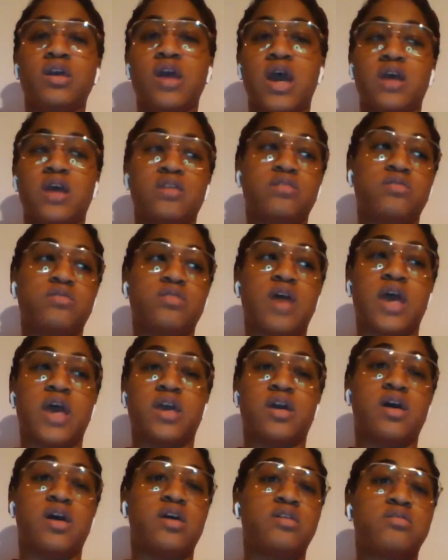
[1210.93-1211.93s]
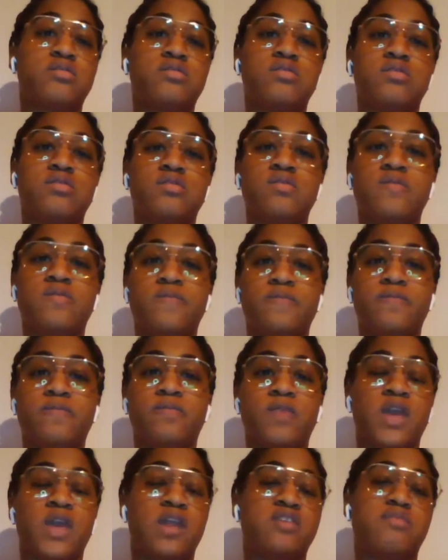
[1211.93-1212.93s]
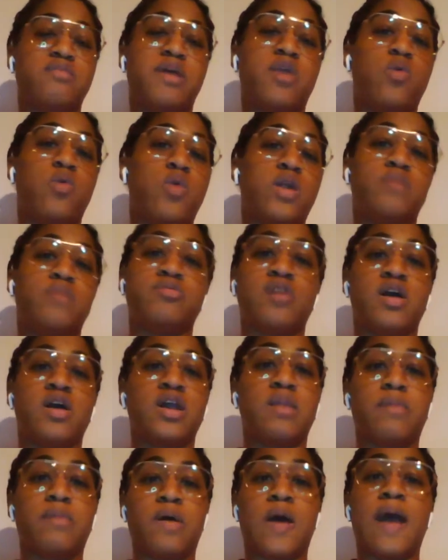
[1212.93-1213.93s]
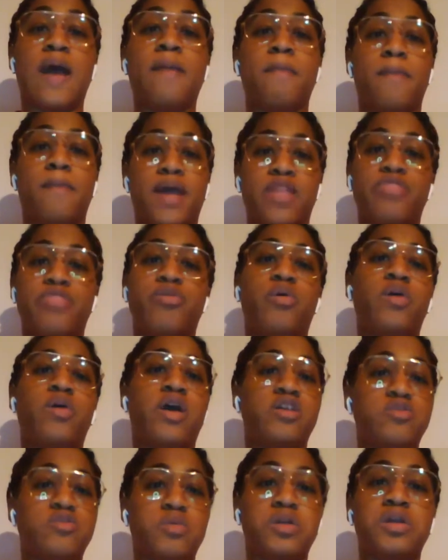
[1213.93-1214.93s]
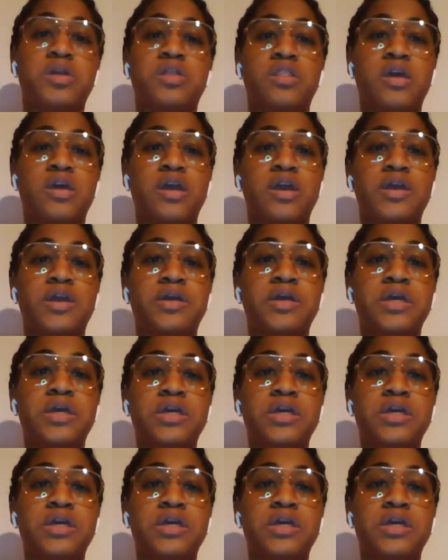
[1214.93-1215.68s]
I cuss. It doesn't matter what I'm talking about. I might throw a cuss word in there.